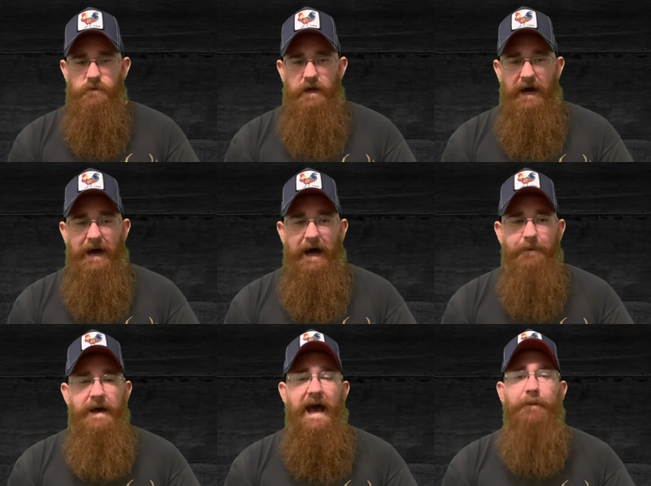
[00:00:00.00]

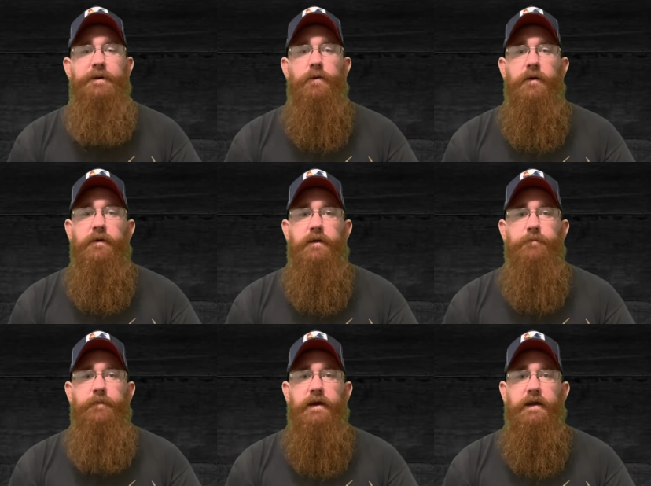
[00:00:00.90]
I'm happy with it,
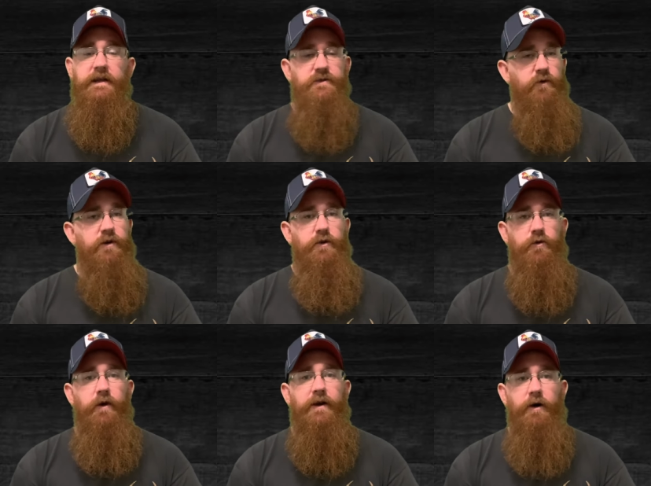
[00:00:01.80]
and it's going to do
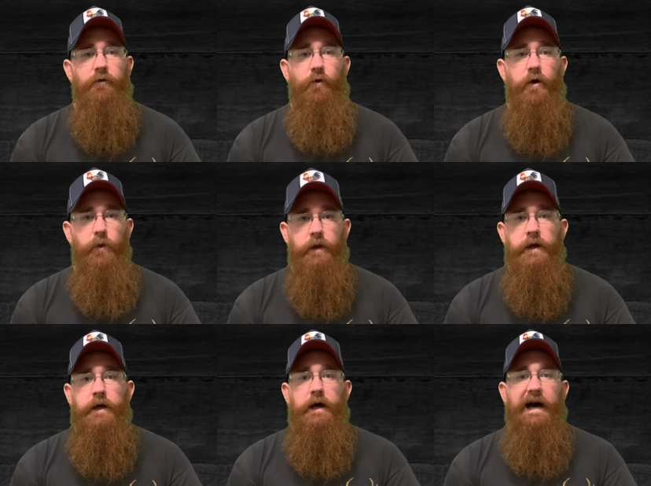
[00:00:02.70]
great off-road.
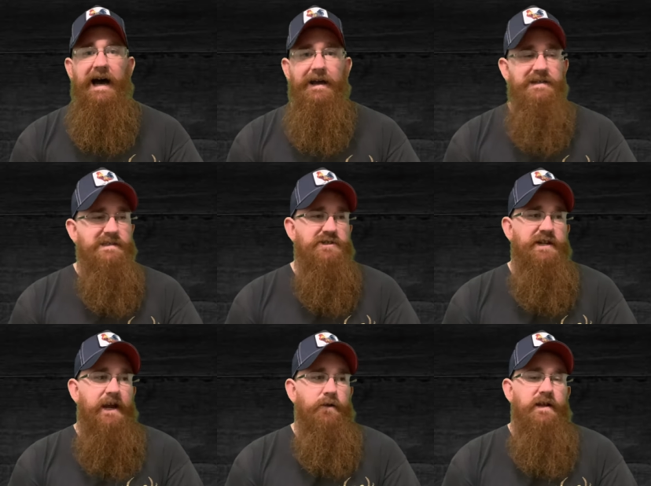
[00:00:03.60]
Because this
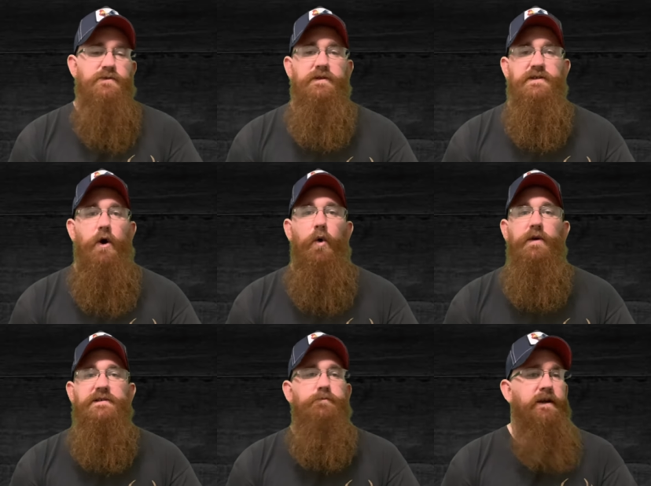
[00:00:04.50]
channel, that's what it's
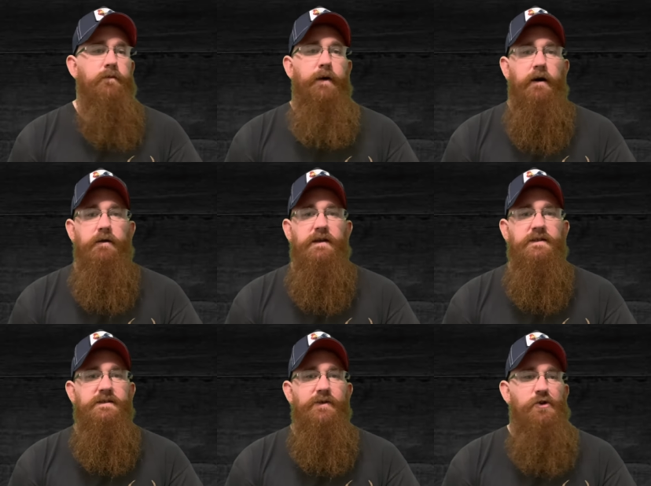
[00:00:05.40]
always been about,
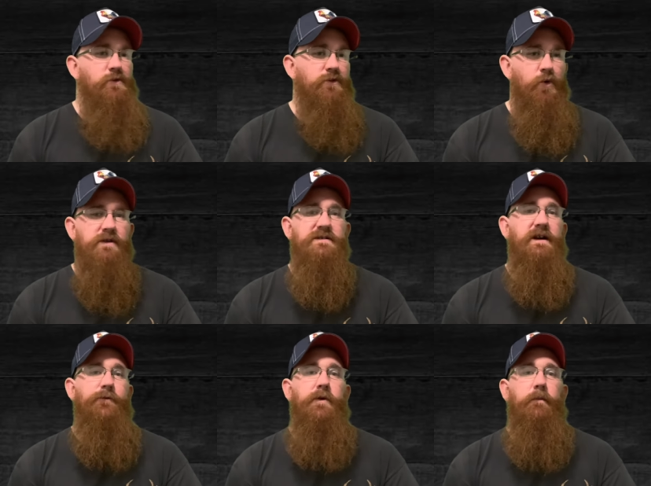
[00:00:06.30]
is doing
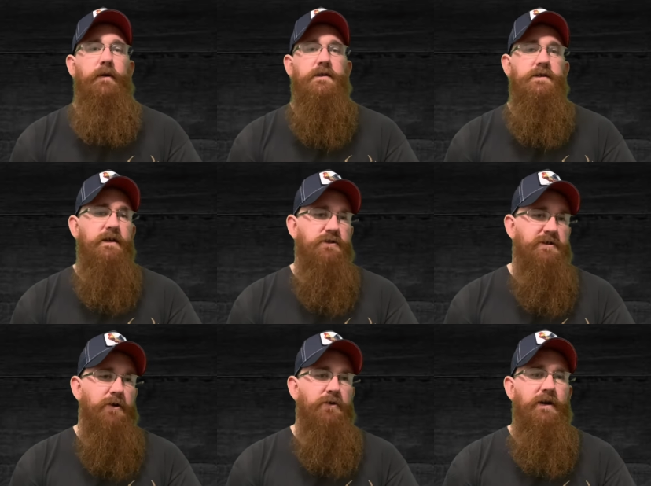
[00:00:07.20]
stuff on a budget and
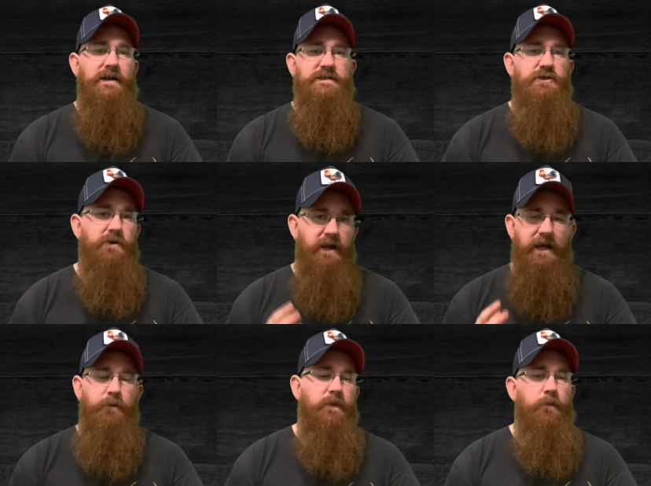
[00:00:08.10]
showing you guys that you can
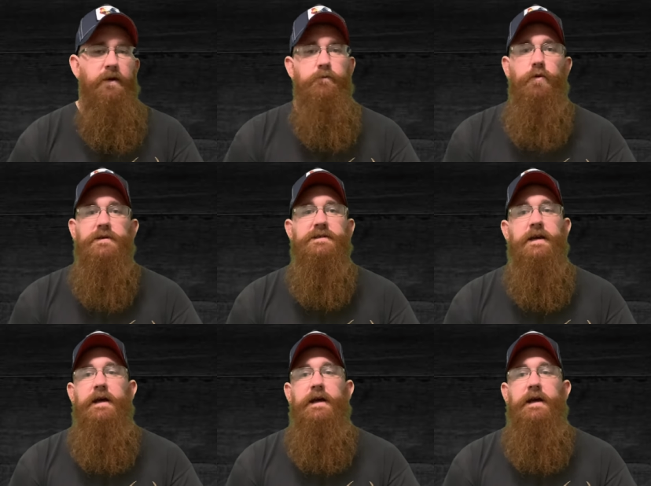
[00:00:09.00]
hang with the big boys.